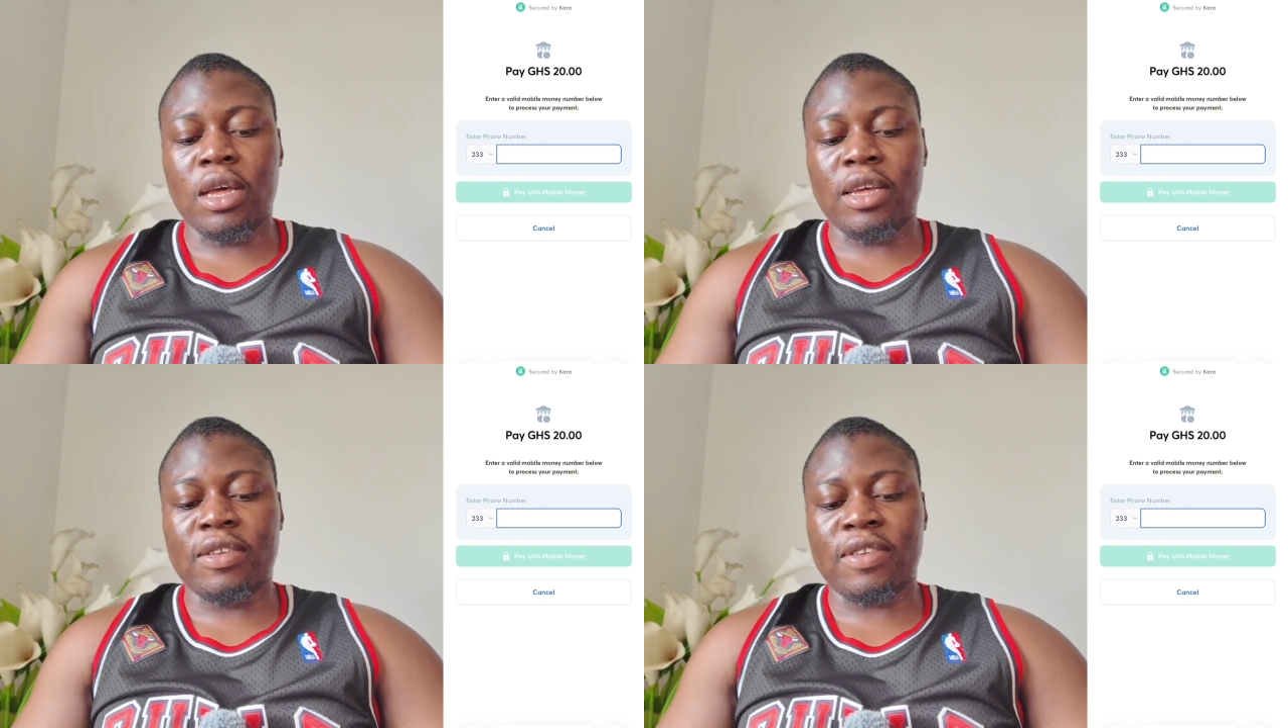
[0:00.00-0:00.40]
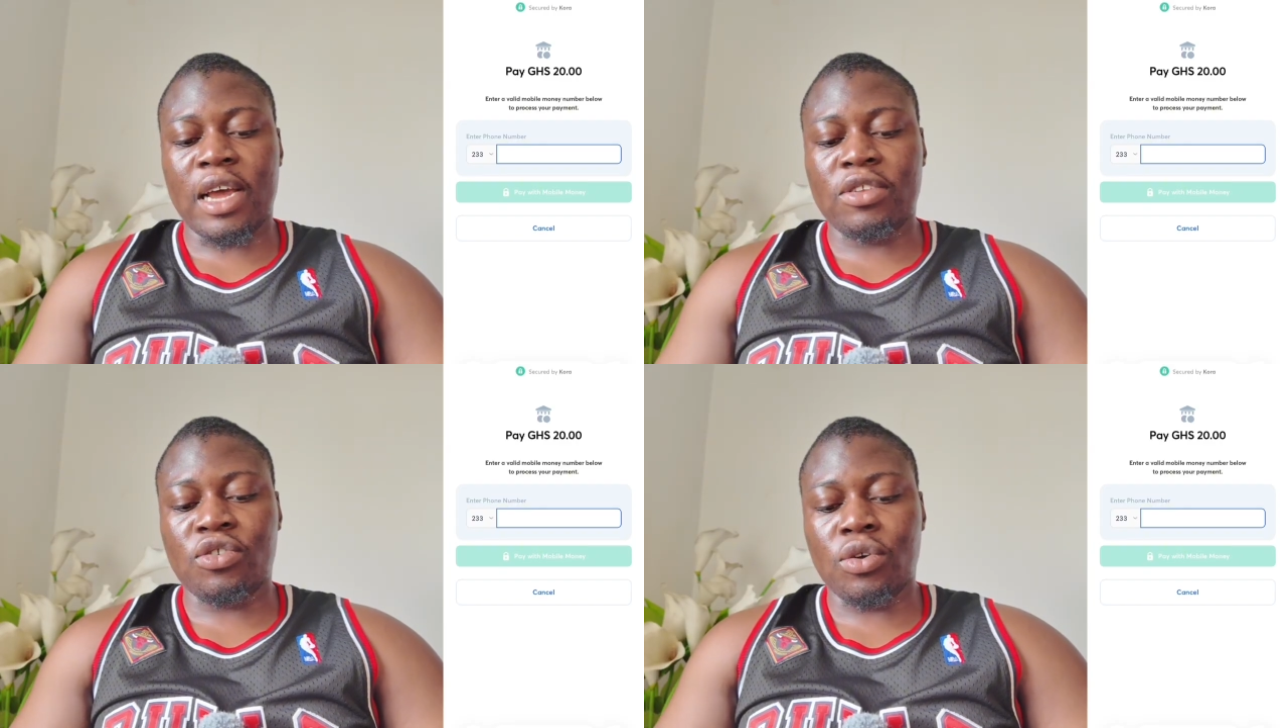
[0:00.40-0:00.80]

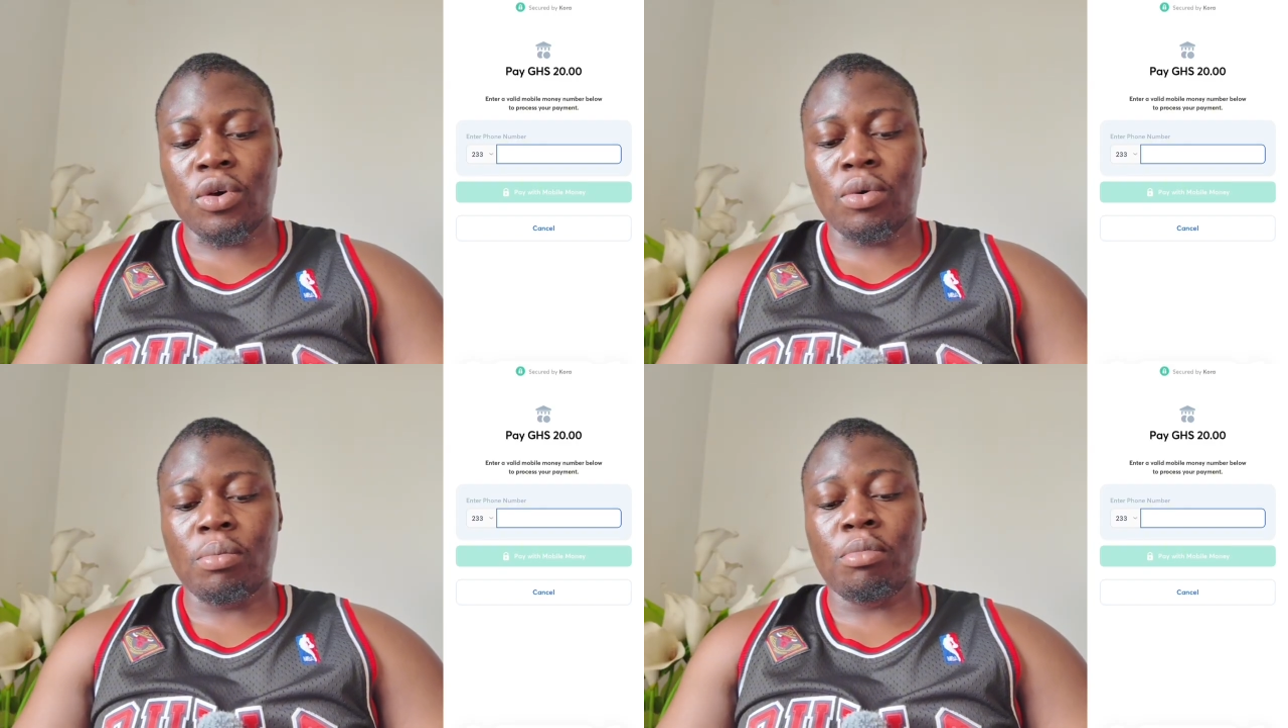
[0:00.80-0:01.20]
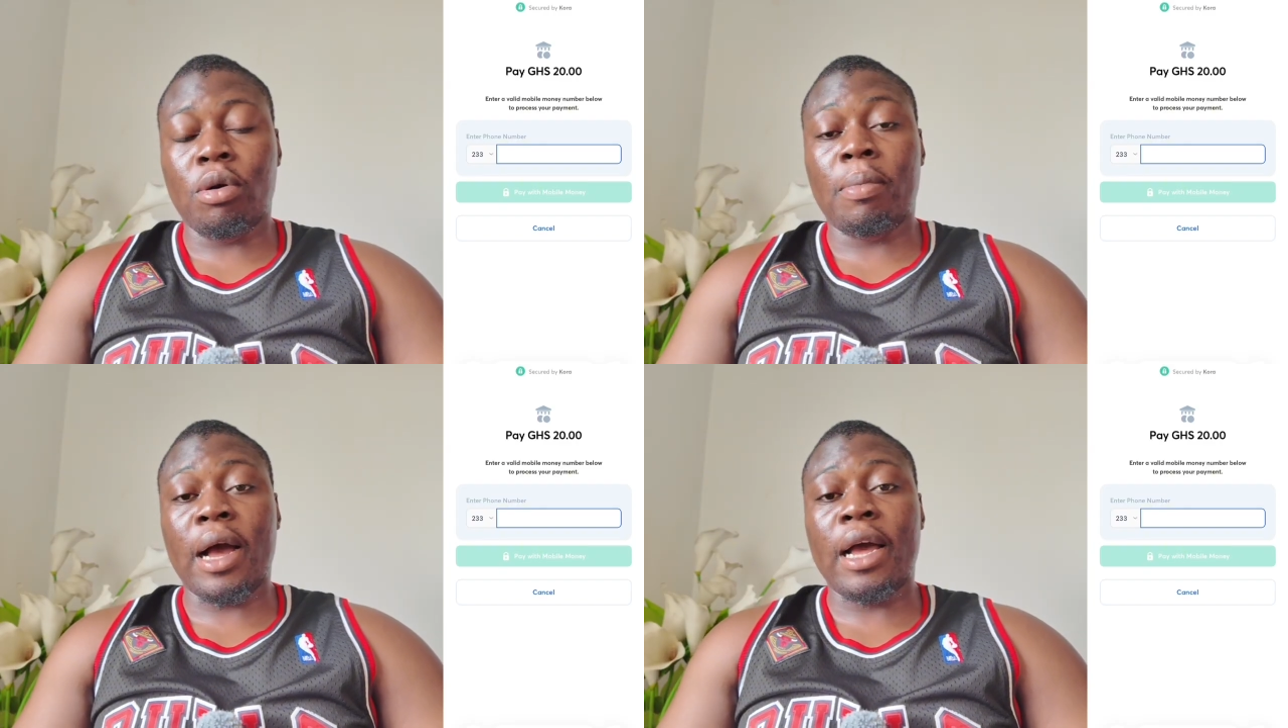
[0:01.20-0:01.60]
insert your
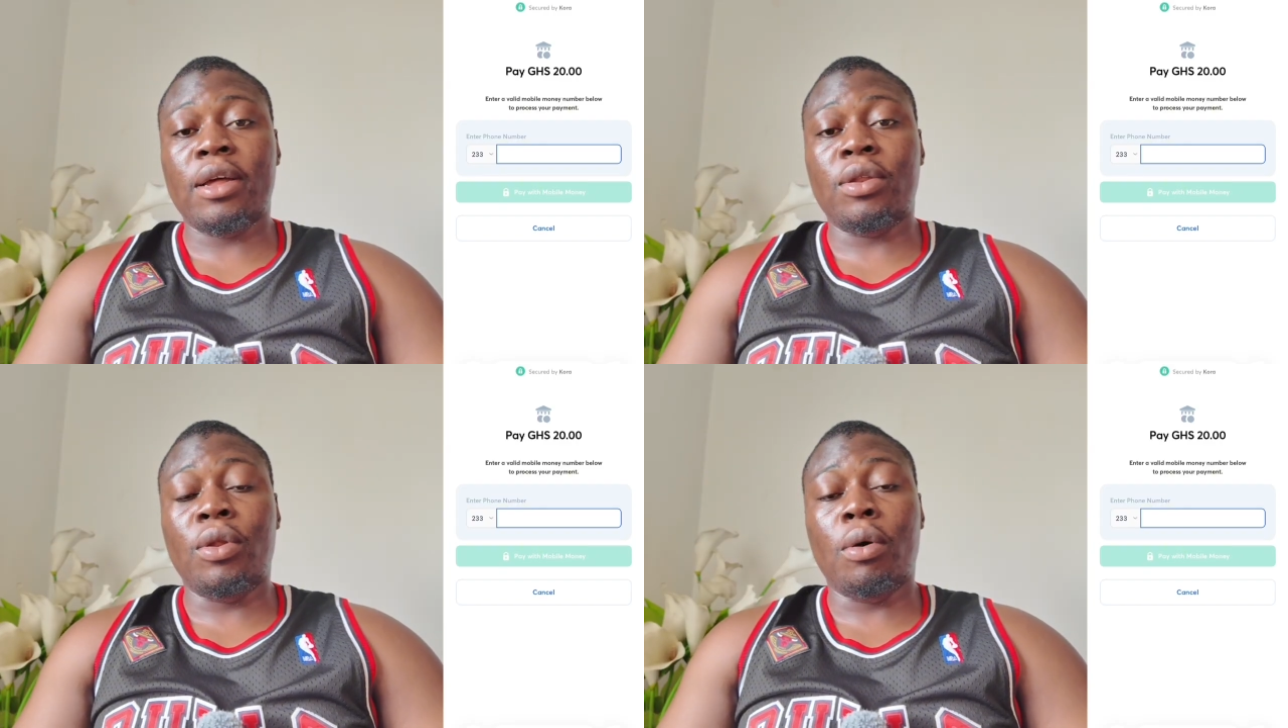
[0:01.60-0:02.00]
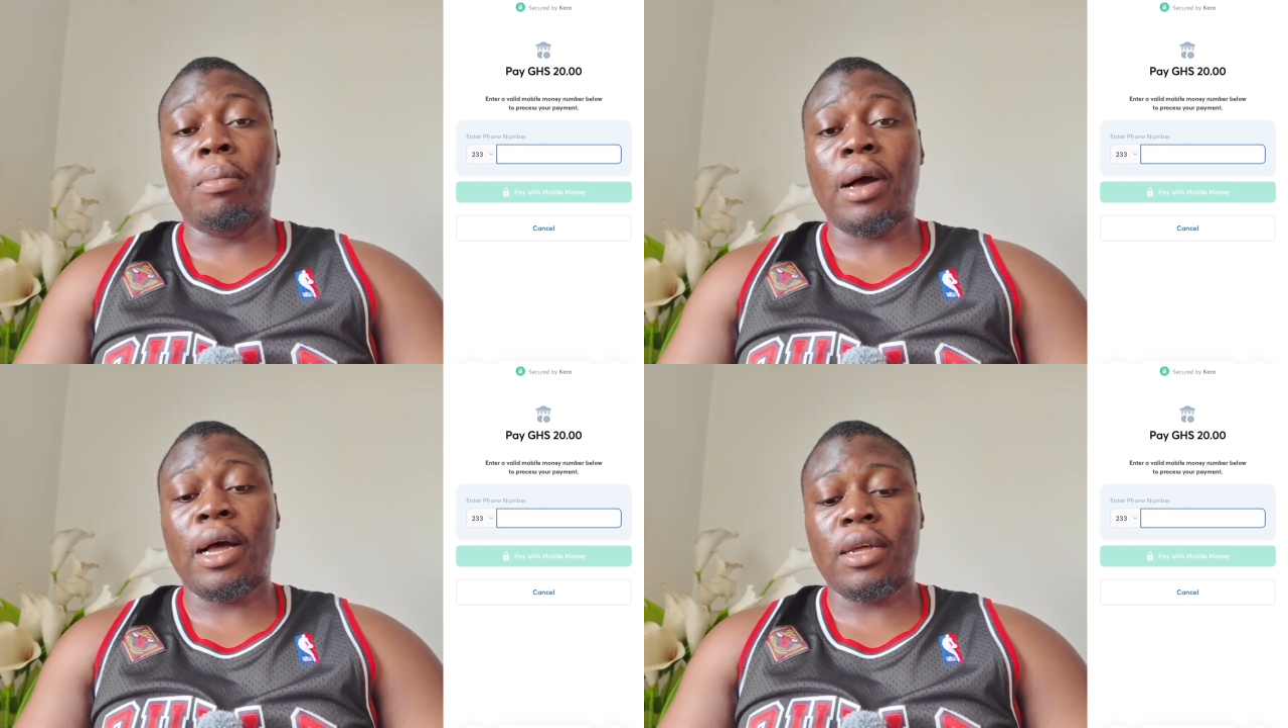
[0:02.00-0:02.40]
mobile
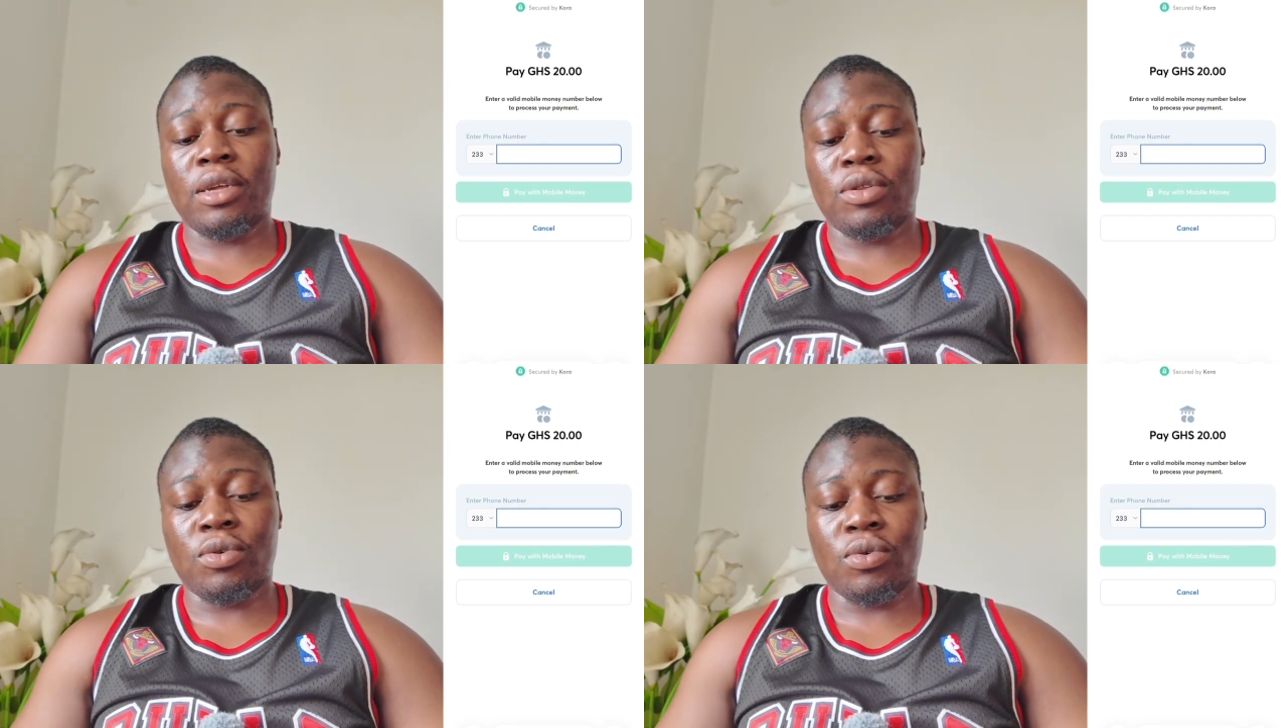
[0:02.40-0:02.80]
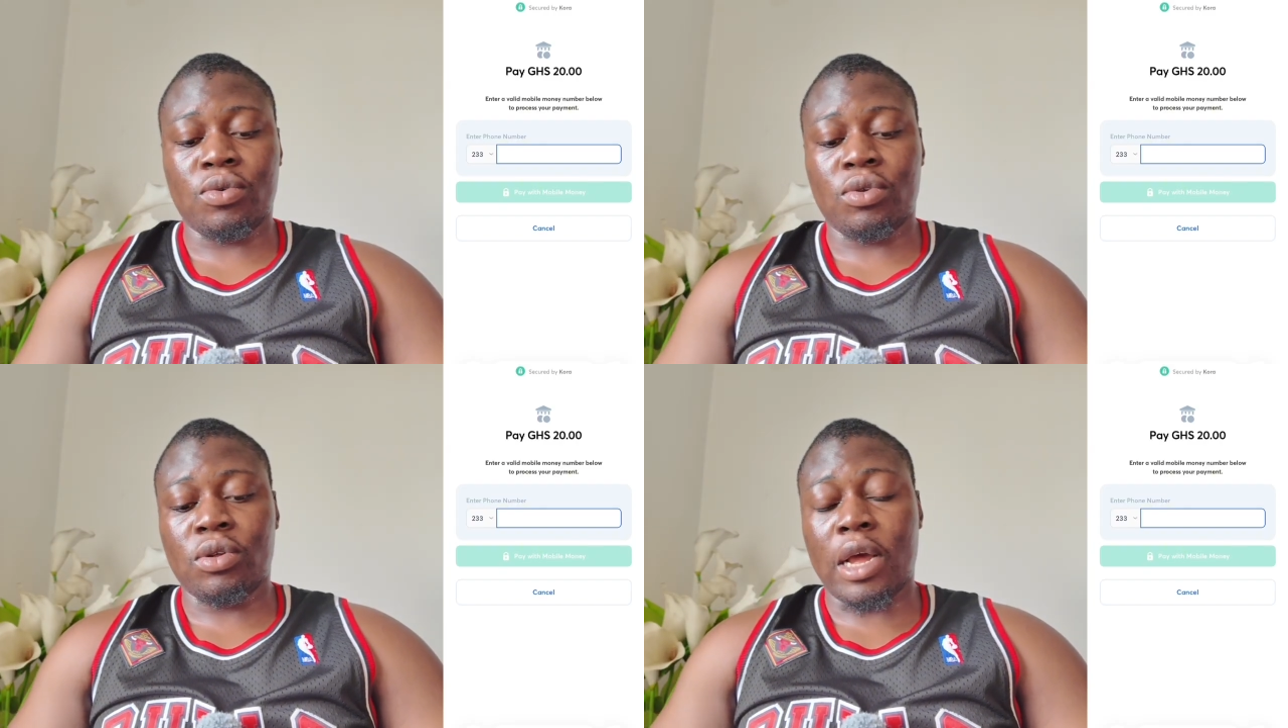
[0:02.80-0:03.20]
number,
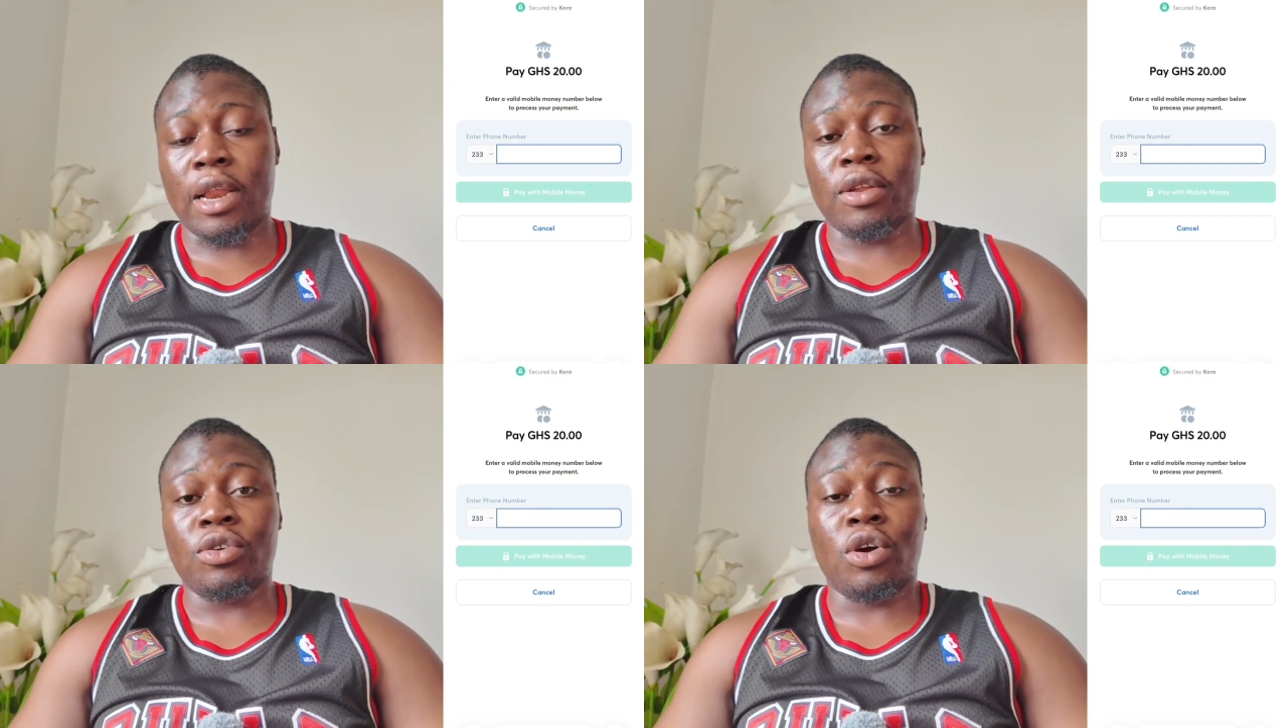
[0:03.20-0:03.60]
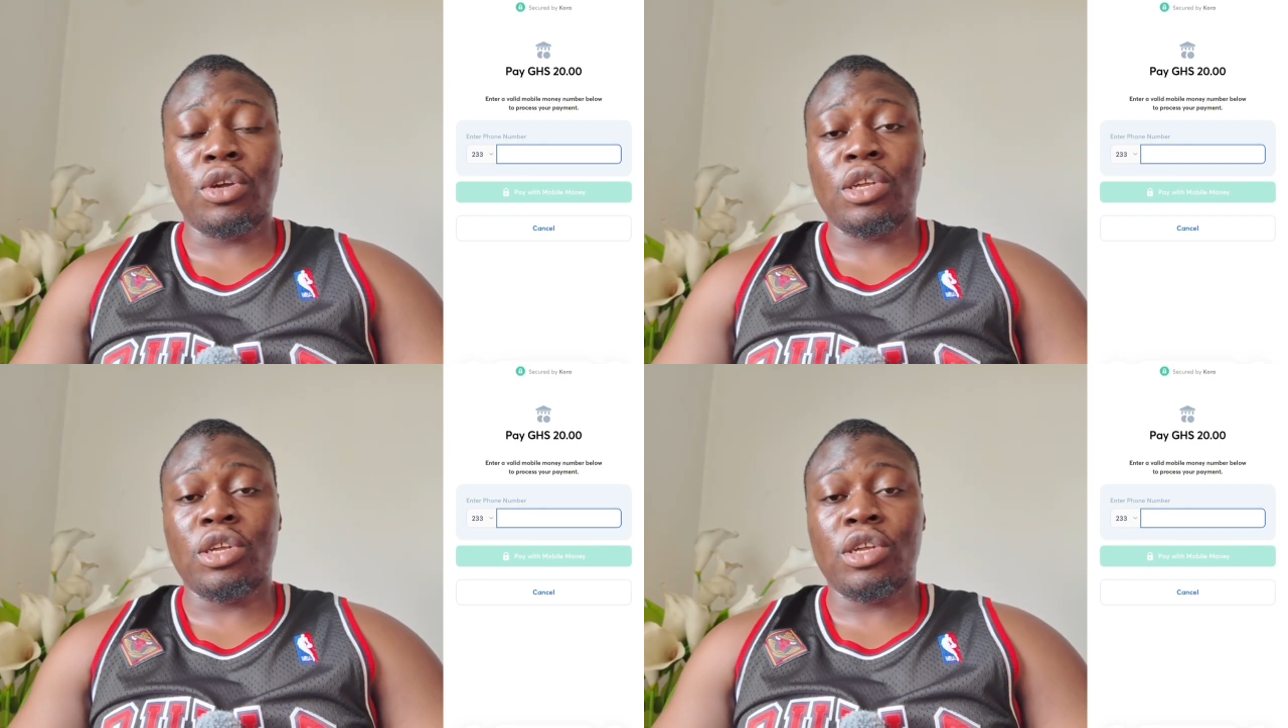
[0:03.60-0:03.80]
and all you